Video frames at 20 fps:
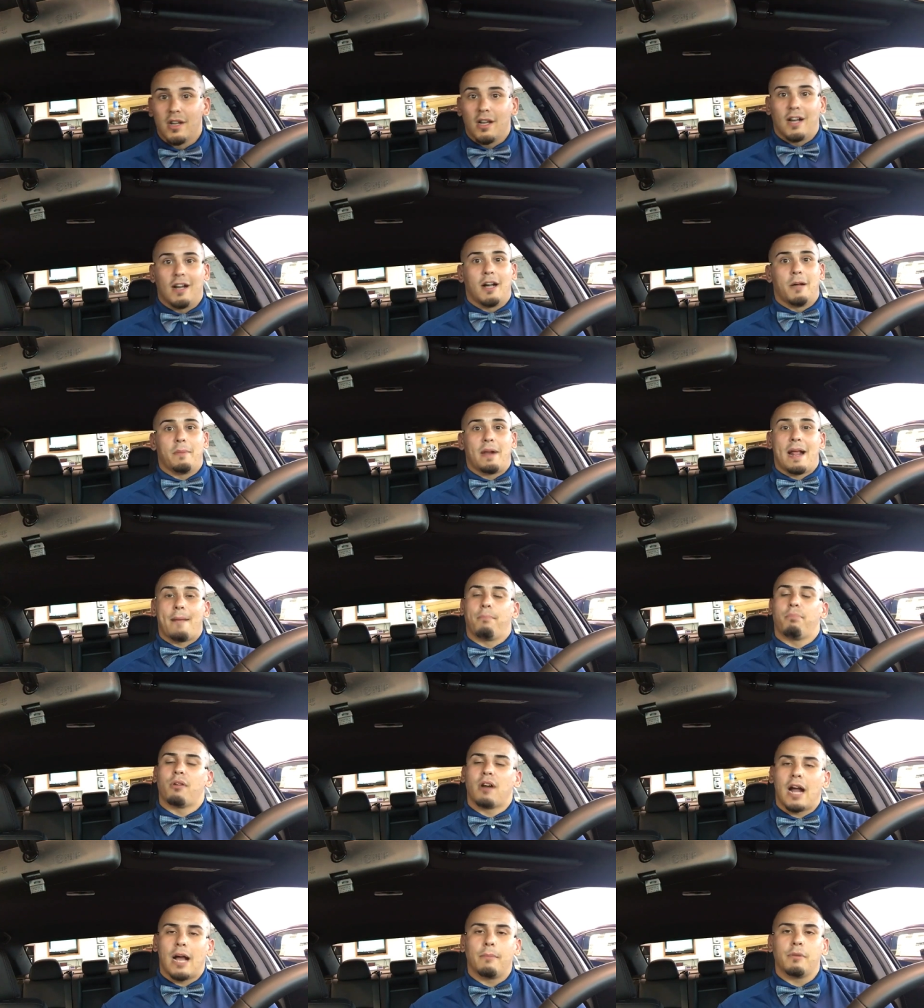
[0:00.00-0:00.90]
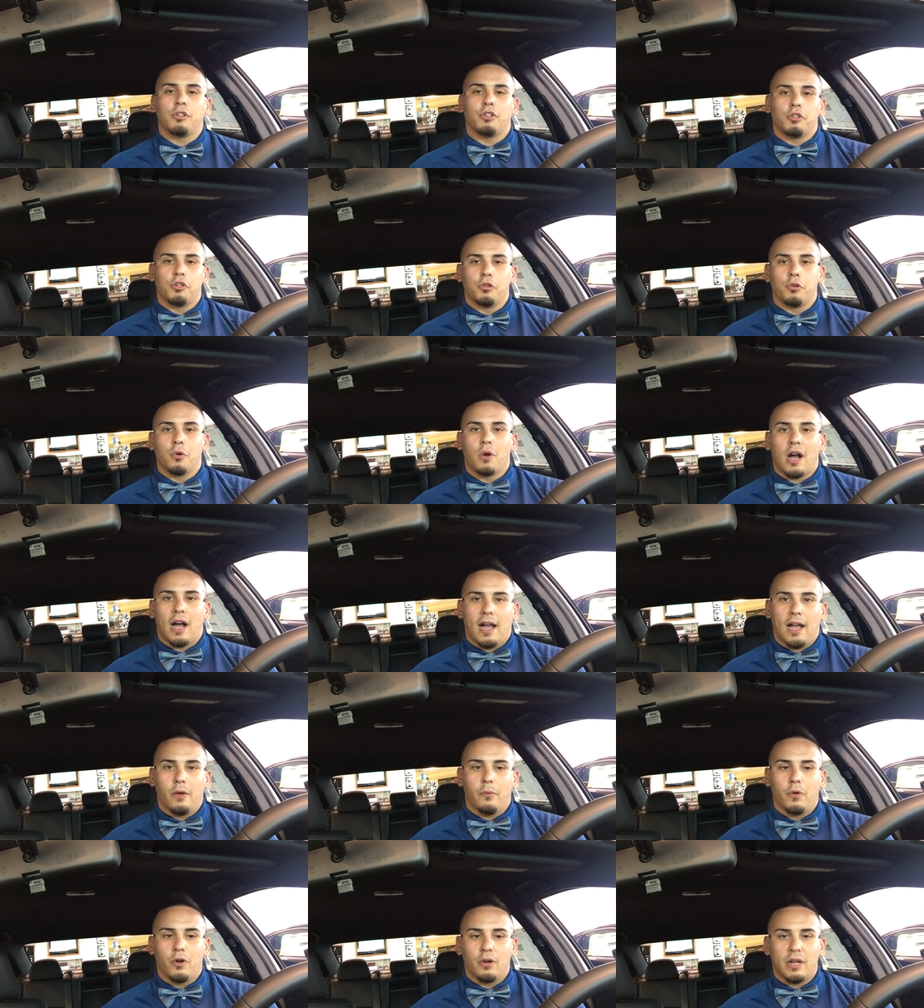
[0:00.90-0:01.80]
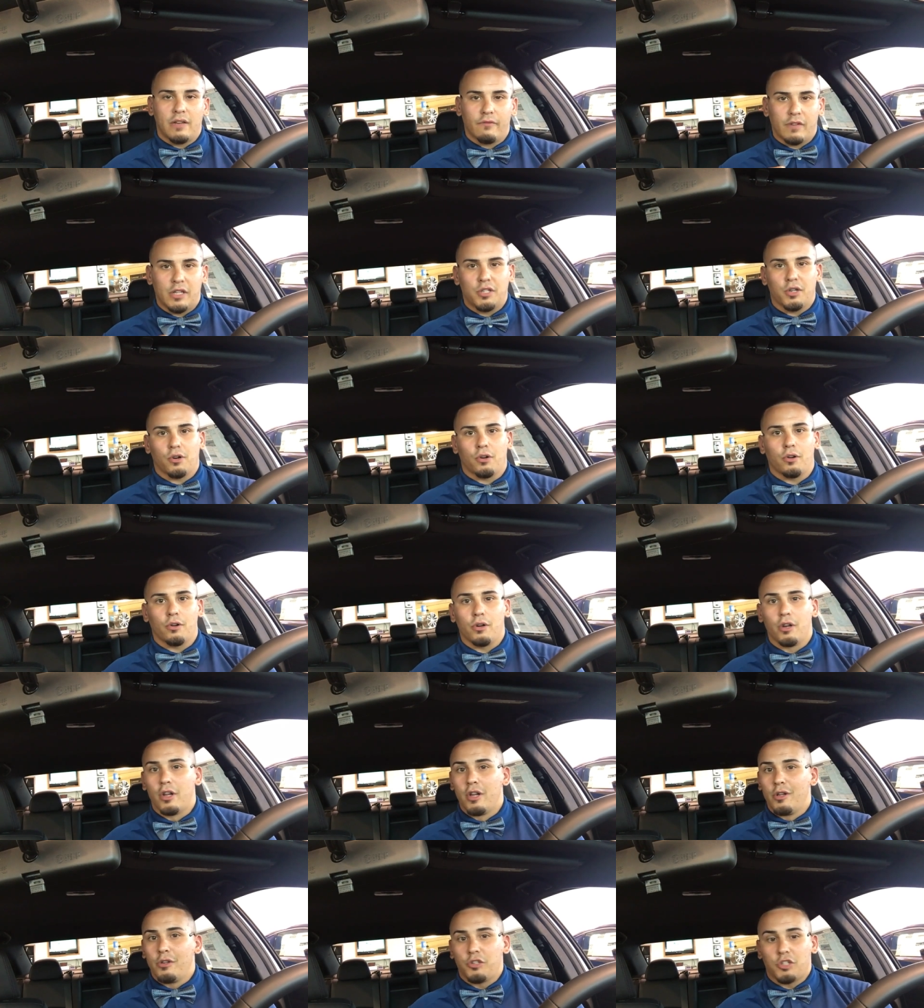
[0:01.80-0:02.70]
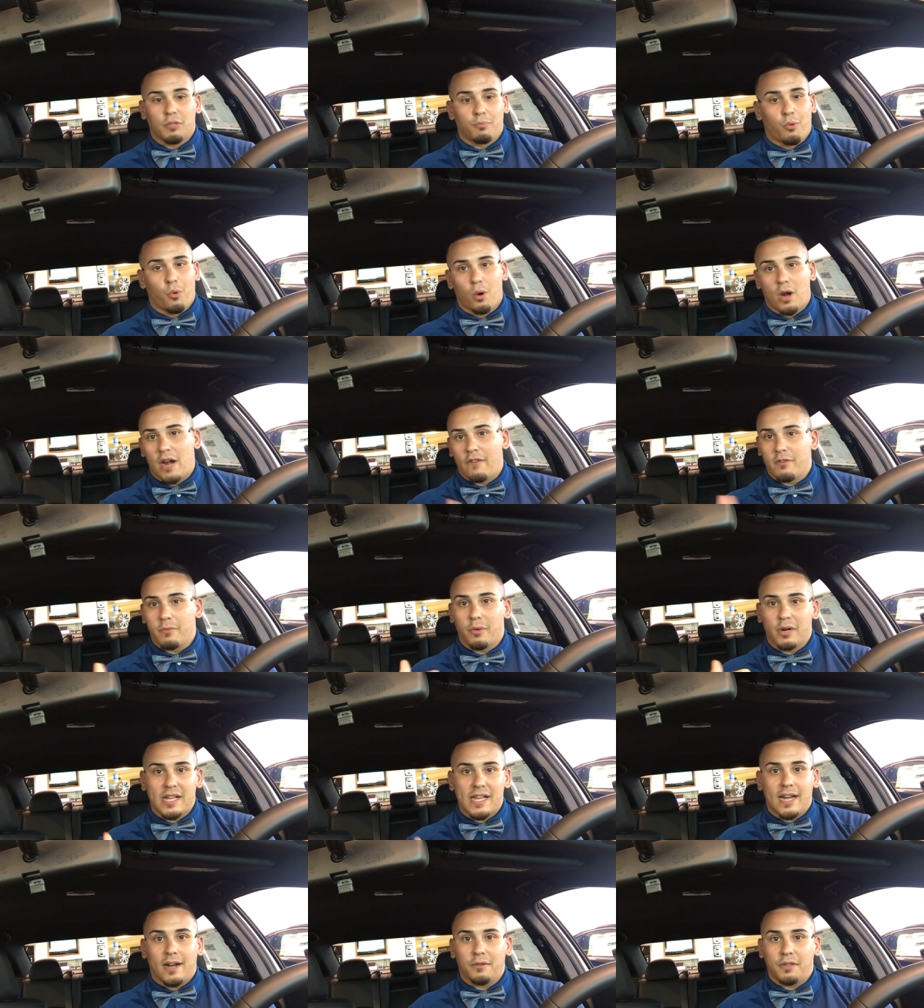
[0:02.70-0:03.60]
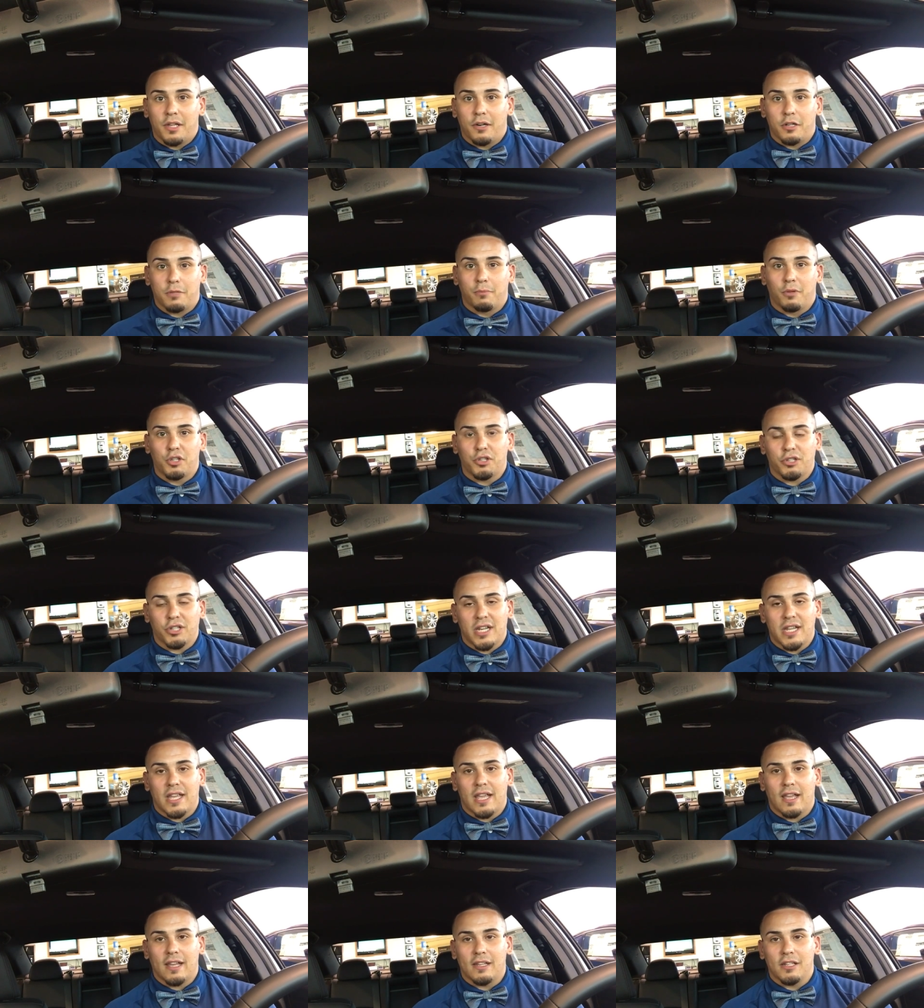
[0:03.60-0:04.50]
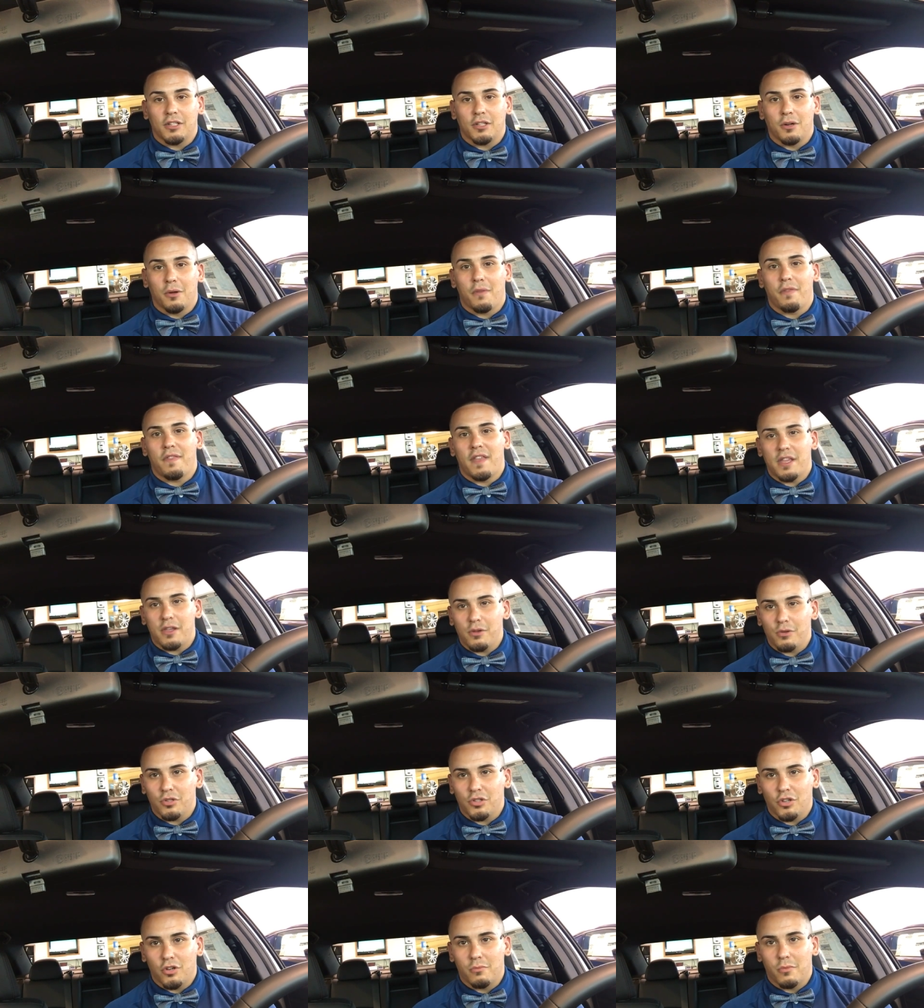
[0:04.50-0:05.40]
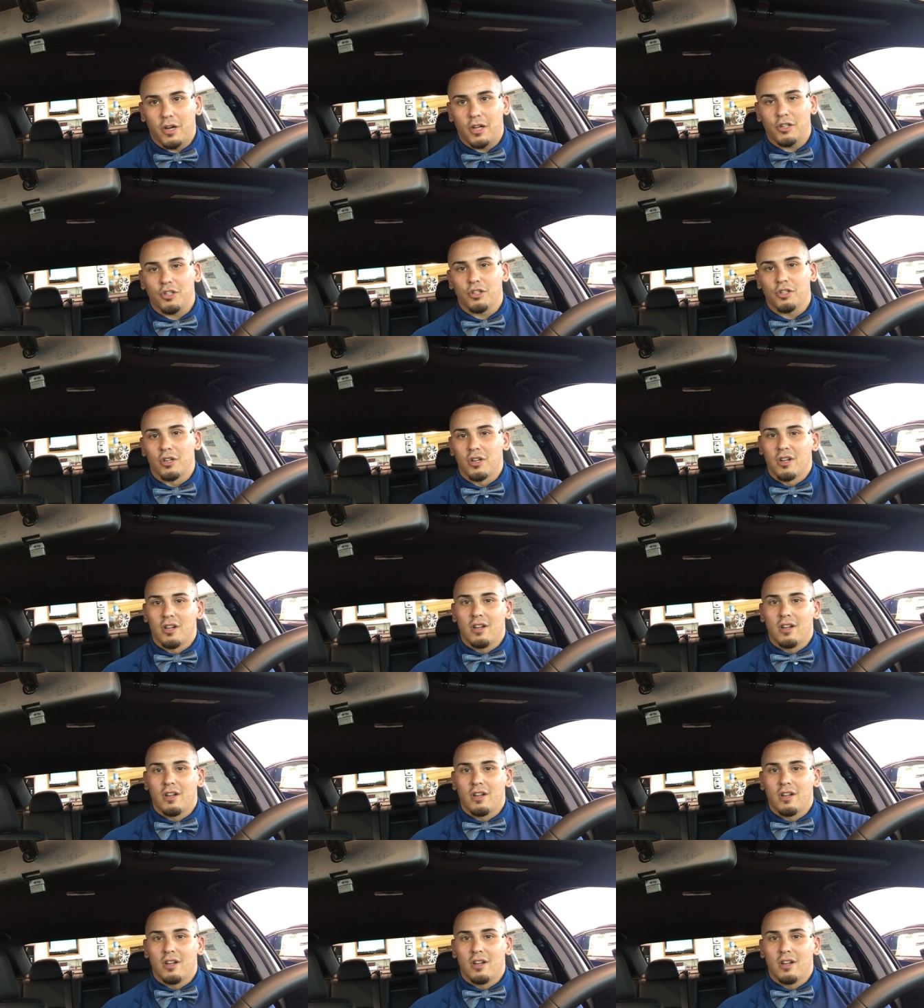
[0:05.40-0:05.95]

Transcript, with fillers: um, and I promise you, I will in return support everybody out there as much as I can. So thank you so much.